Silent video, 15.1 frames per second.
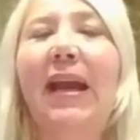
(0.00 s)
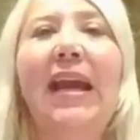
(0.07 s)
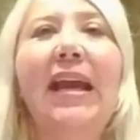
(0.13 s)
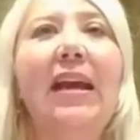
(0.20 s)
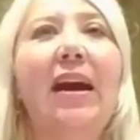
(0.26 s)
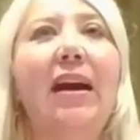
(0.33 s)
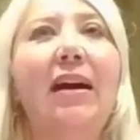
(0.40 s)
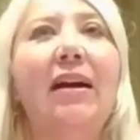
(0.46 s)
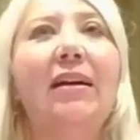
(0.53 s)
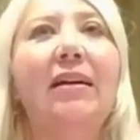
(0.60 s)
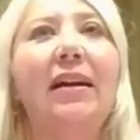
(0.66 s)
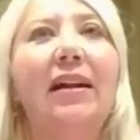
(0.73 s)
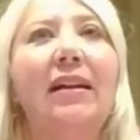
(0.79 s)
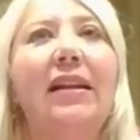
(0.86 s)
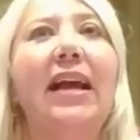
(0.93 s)
make
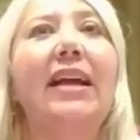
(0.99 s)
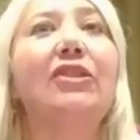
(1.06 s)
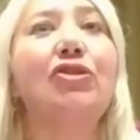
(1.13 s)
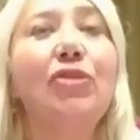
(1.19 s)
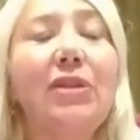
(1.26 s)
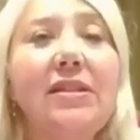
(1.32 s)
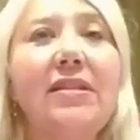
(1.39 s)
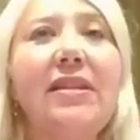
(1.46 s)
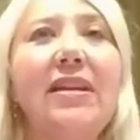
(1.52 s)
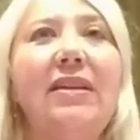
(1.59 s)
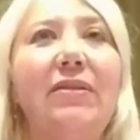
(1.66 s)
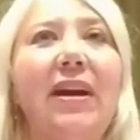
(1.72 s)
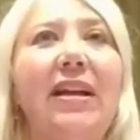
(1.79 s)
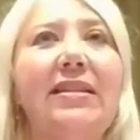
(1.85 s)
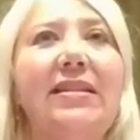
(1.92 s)
our electricity
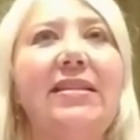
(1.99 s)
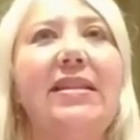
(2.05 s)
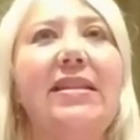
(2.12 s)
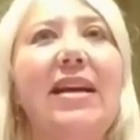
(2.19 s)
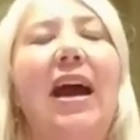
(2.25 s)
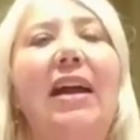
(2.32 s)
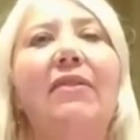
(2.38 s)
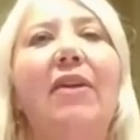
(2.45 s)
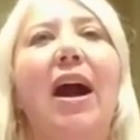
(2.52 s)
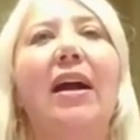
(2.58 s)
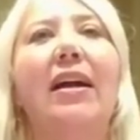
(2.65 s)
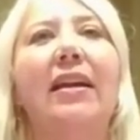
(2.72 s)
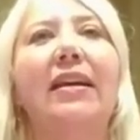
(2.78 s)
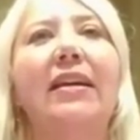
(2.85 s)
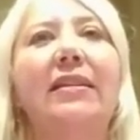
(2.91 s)
rates
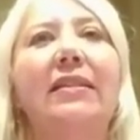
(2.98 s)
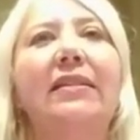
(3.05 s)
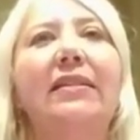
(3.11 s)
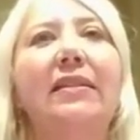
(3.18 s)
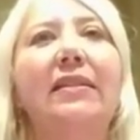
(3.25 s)
skyrocket,